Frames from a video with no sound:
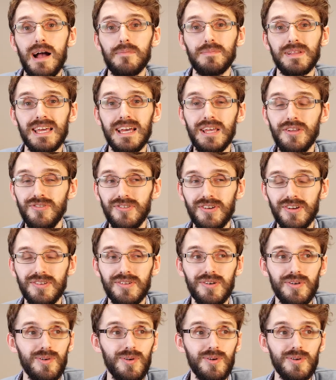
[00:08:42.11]

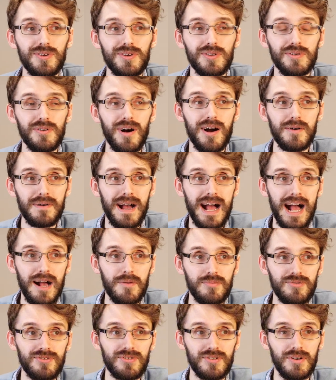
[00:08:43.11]
application or you are
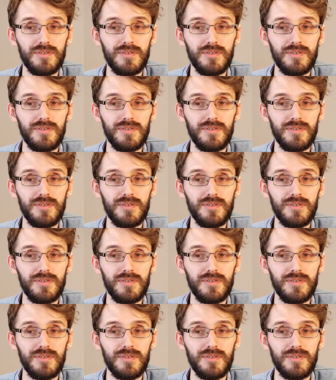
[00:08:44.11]
perhaps